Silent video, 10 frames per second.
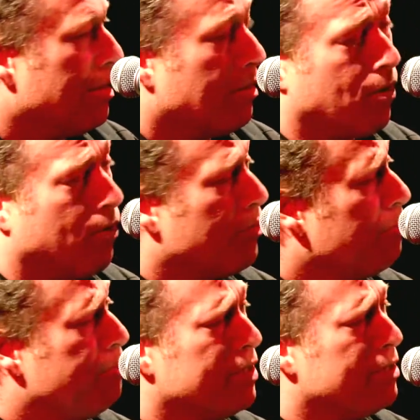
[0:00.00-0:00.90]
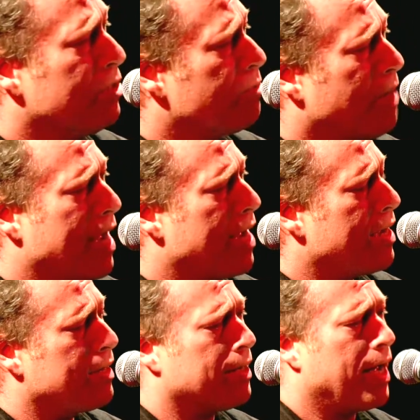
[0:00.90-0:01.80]
All the bills
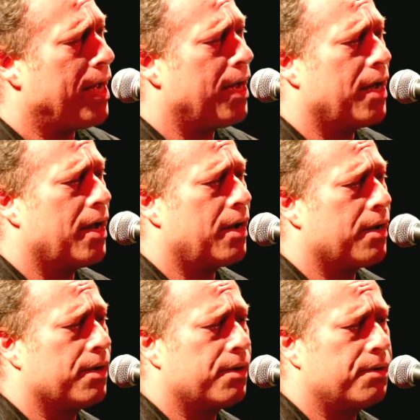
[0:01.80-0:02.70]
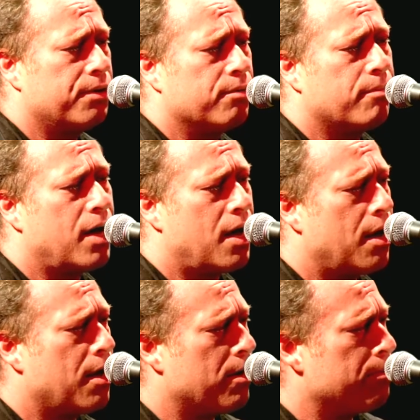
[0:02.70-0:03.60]
piled high, and your
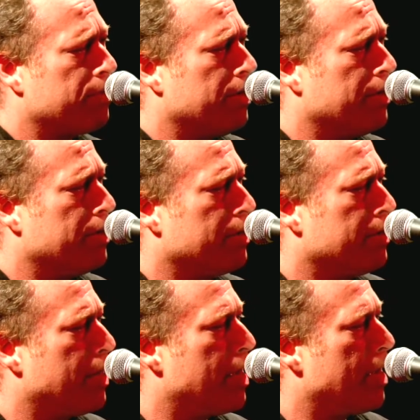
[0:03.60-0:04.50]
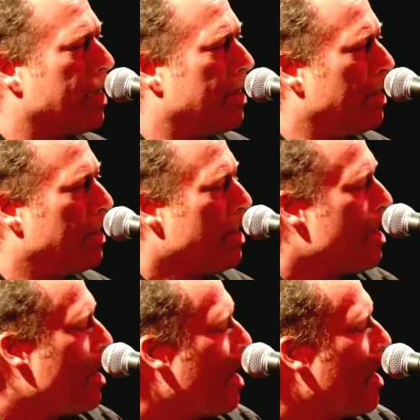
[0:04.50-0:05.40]
mommy and I
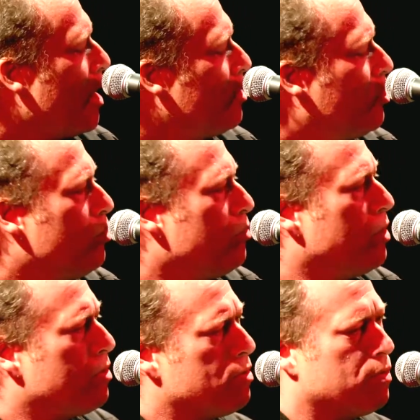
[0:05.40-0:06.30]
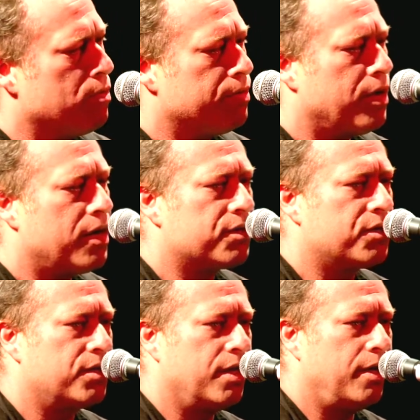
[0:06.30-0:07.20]
had to go our
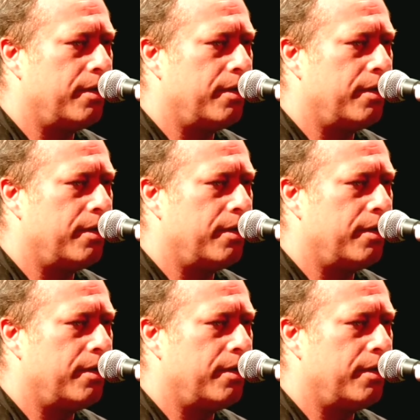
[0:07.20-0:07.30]
separate